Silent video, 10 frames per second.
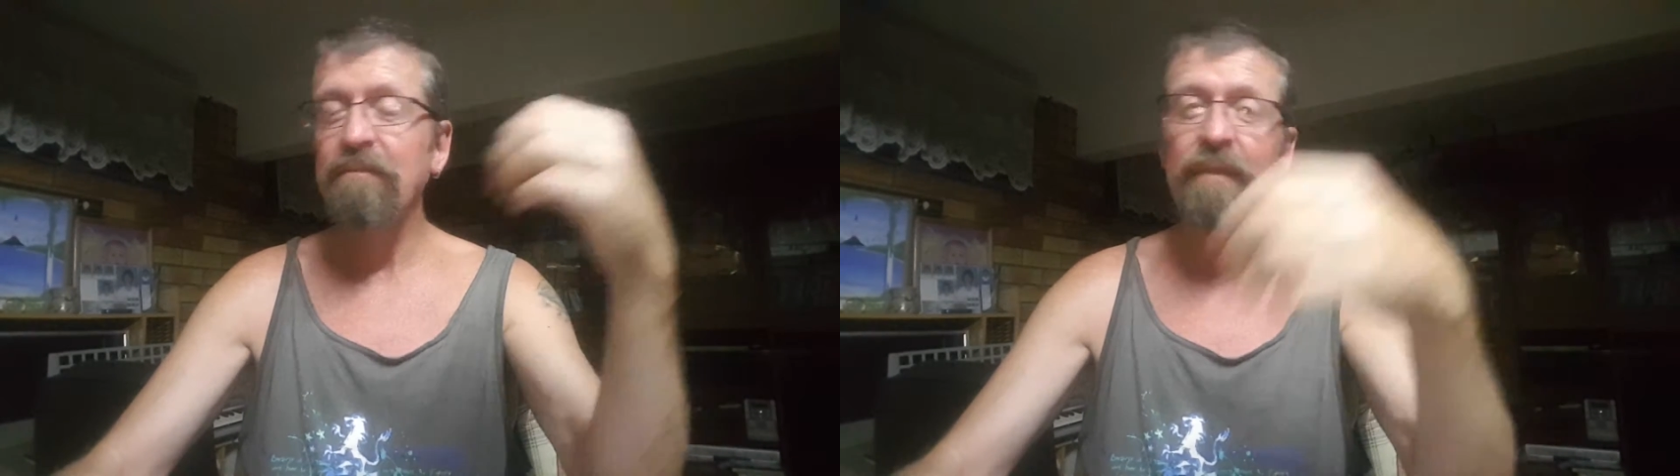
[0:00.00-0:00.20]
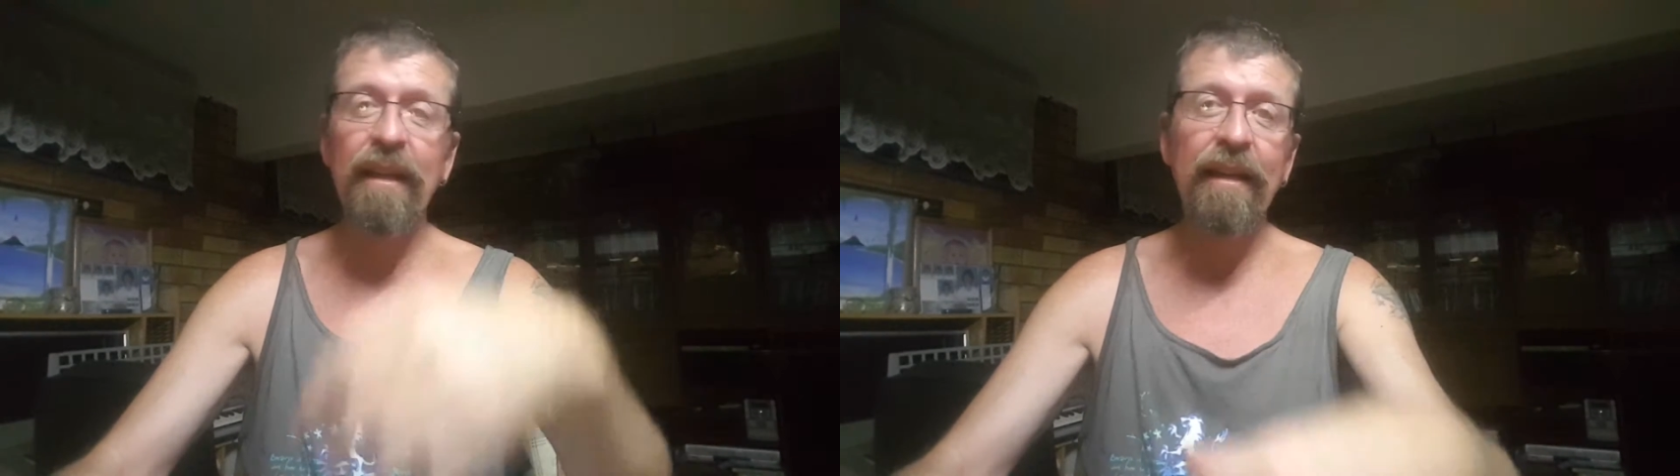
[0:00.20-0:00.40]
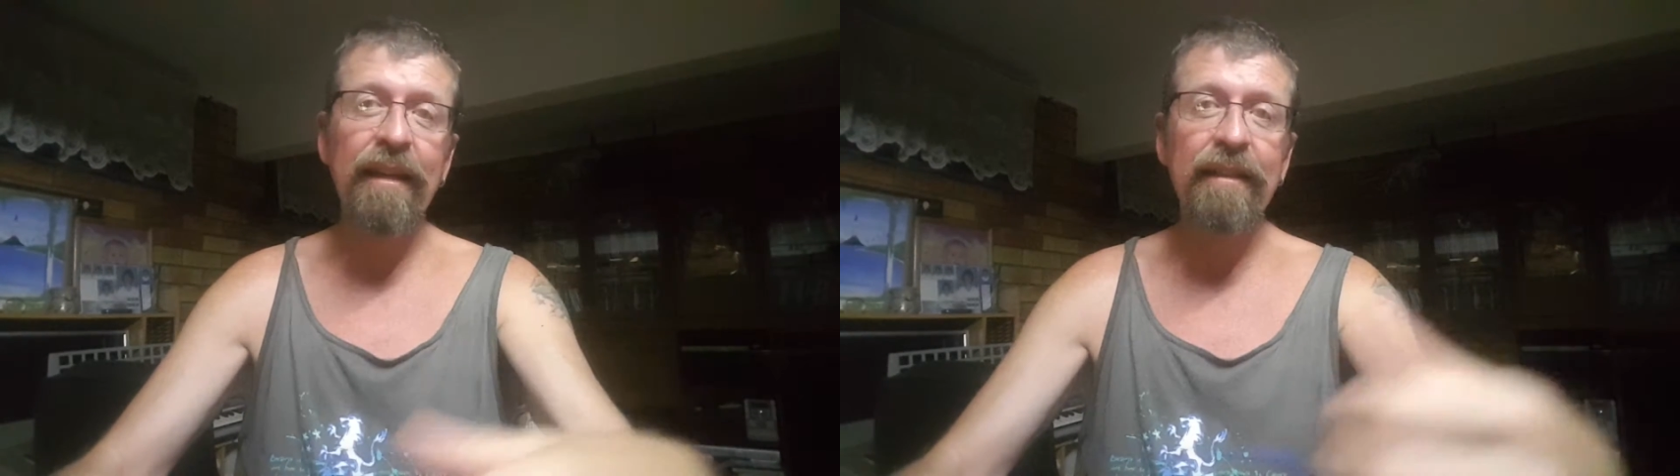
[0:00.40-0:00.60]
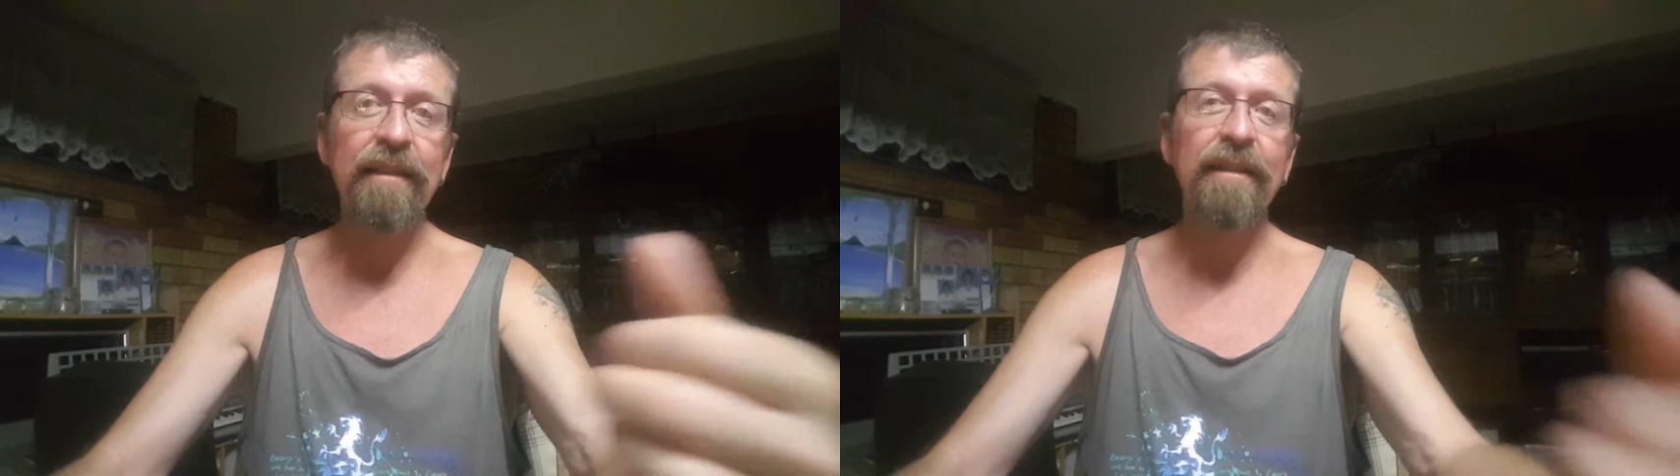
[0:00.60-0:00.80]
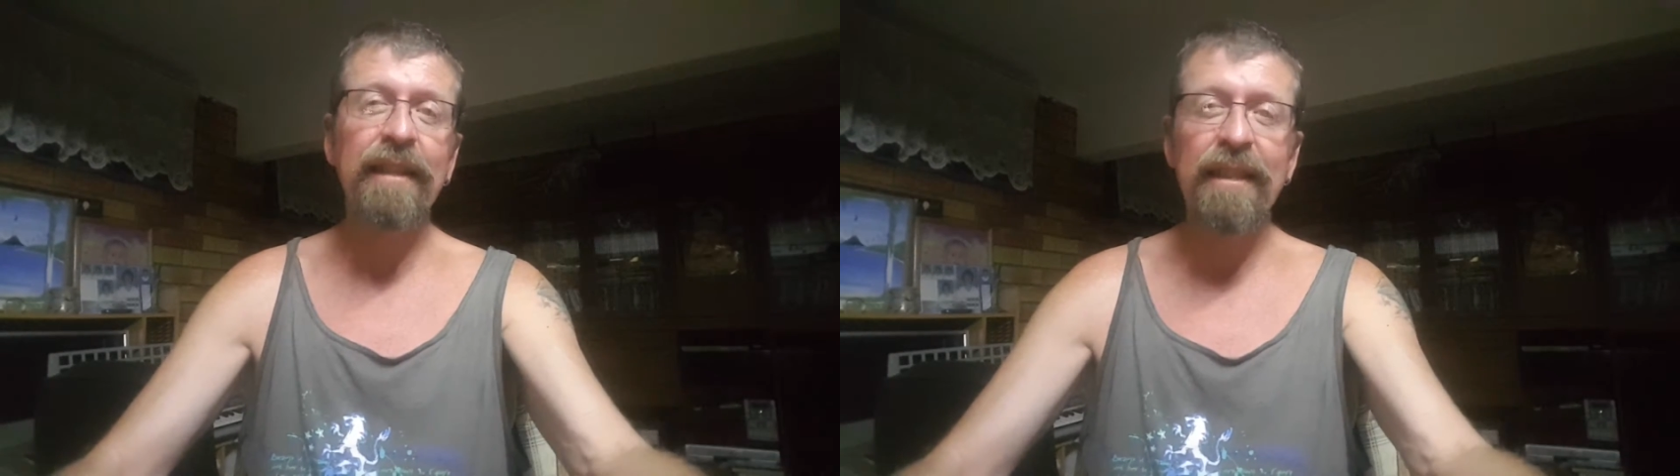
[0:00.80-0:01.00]

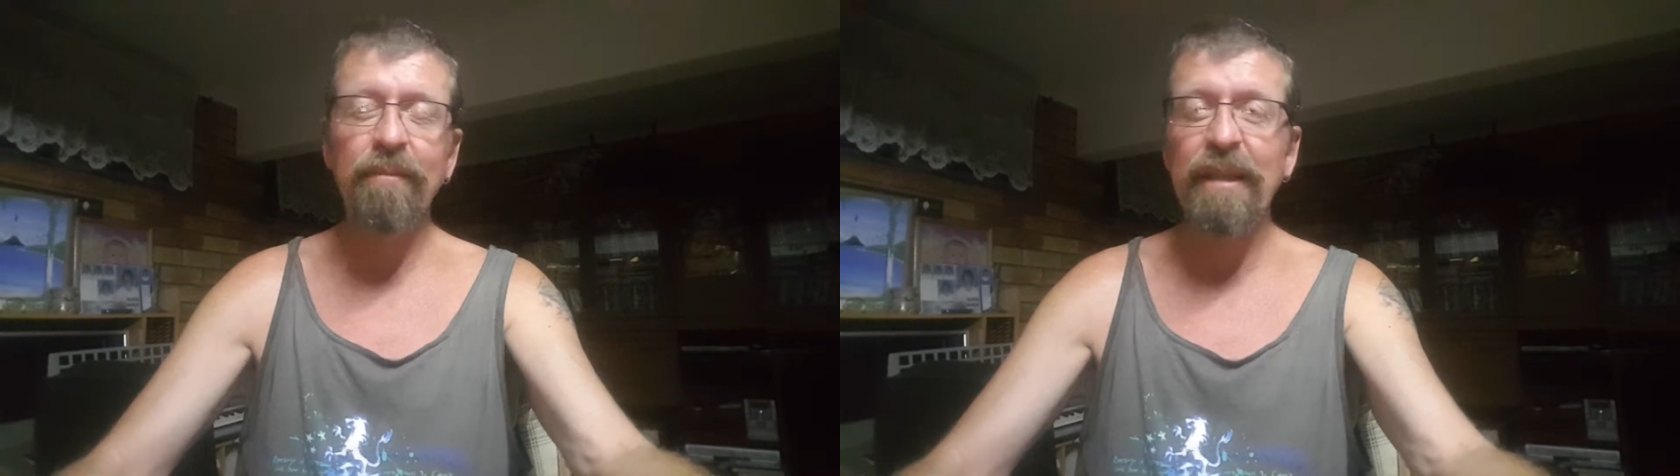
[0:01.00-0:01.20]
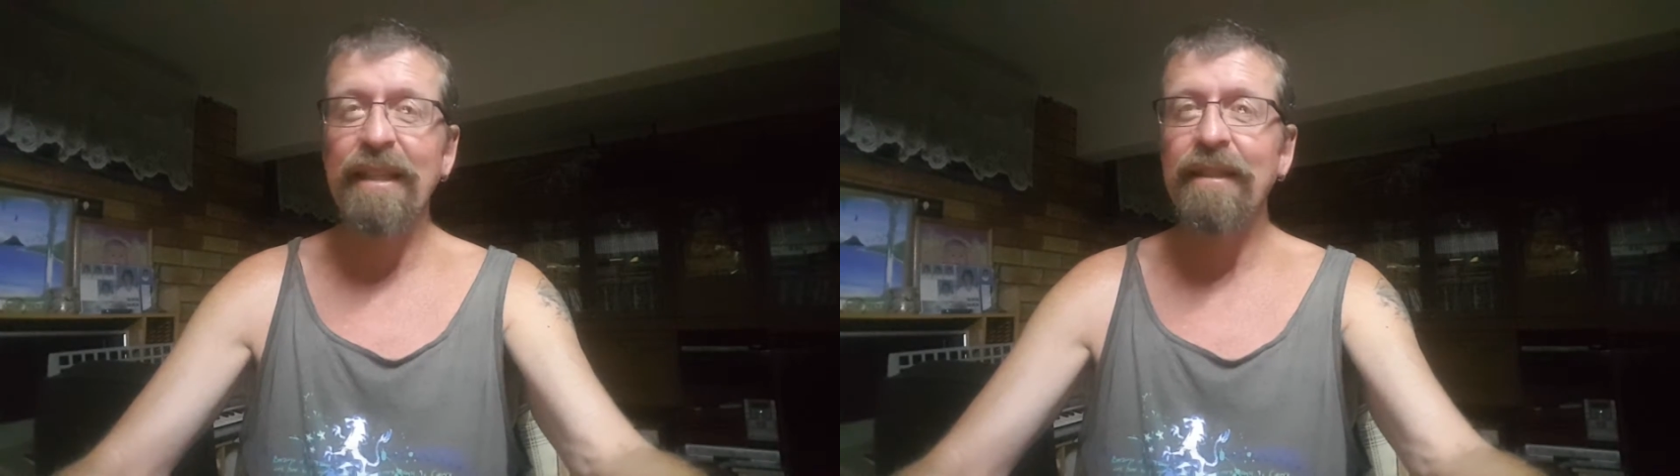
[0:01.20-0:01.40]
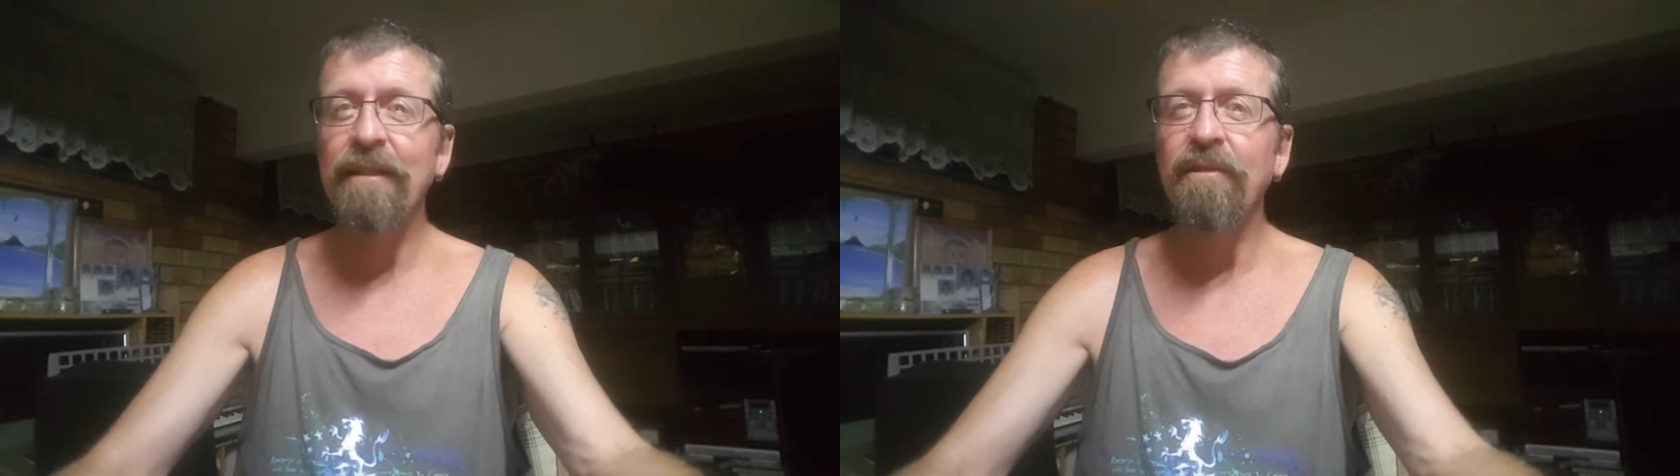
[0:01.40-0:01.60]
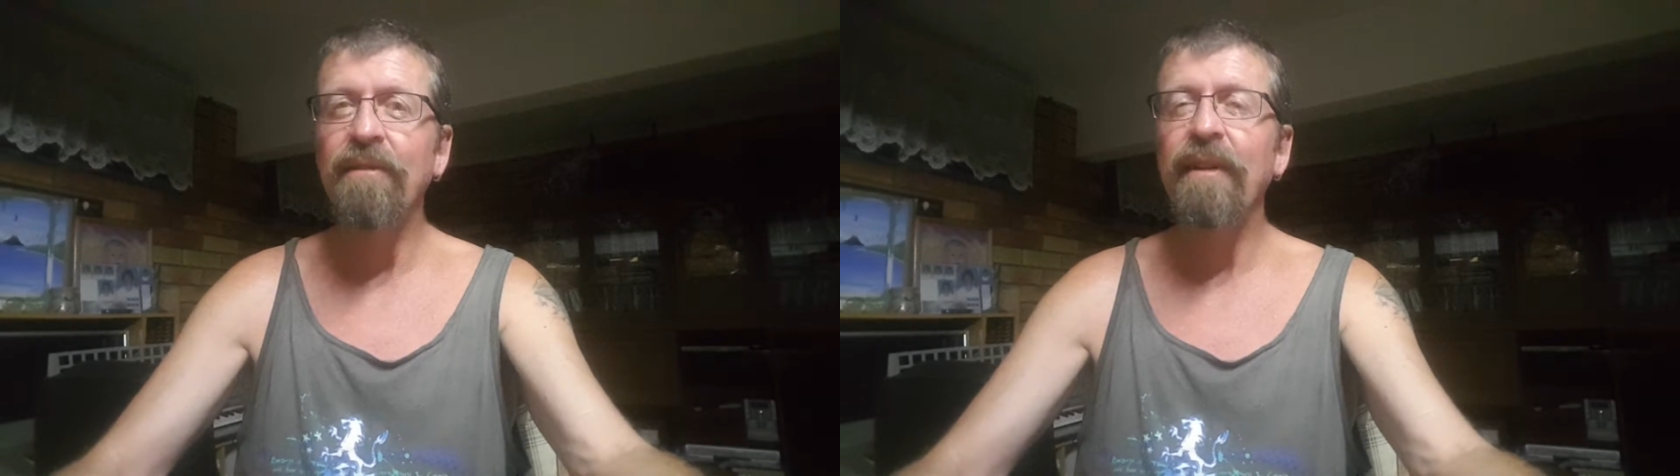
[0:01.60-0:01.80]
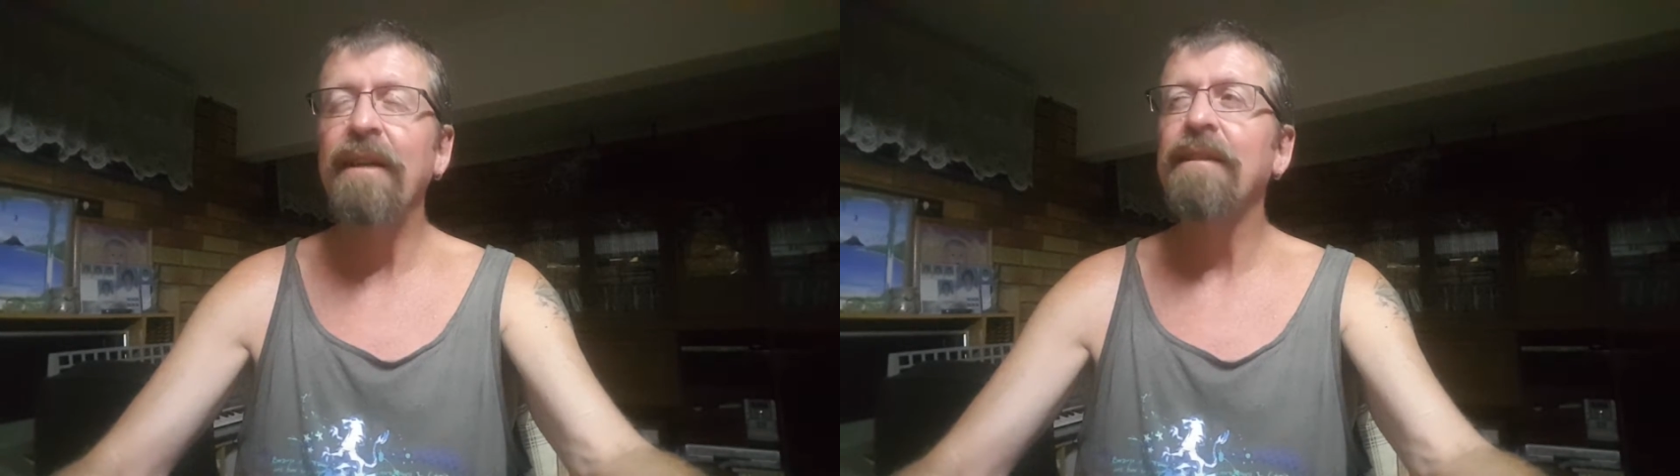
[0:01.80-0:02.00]
to be
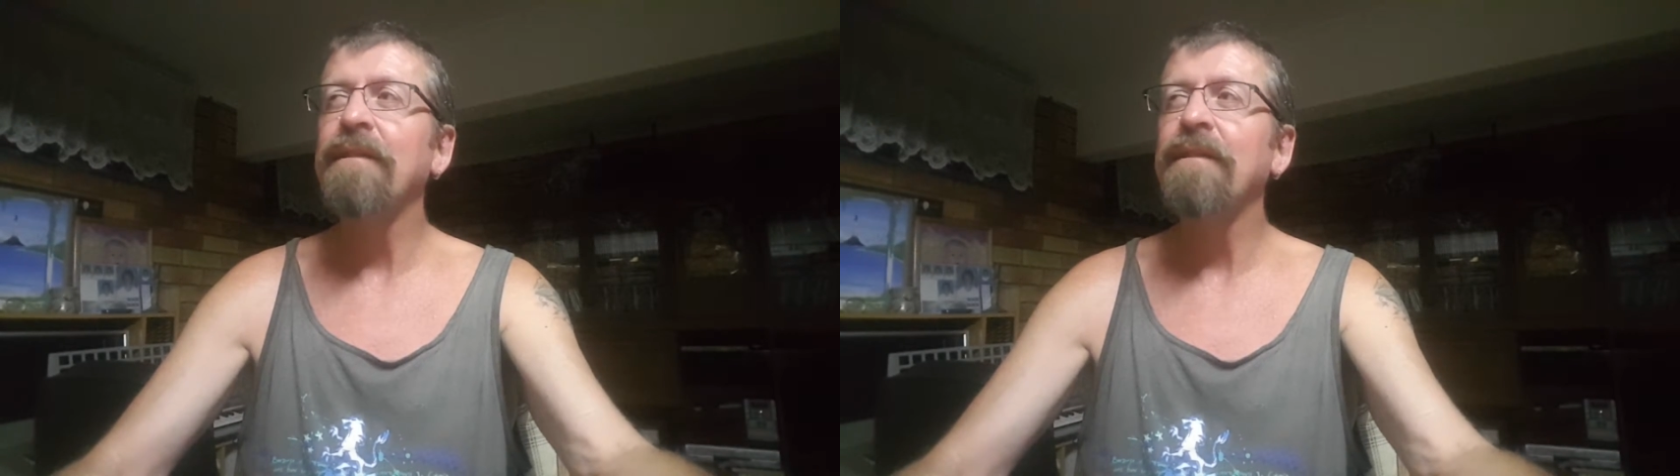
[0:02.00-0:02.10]
silver.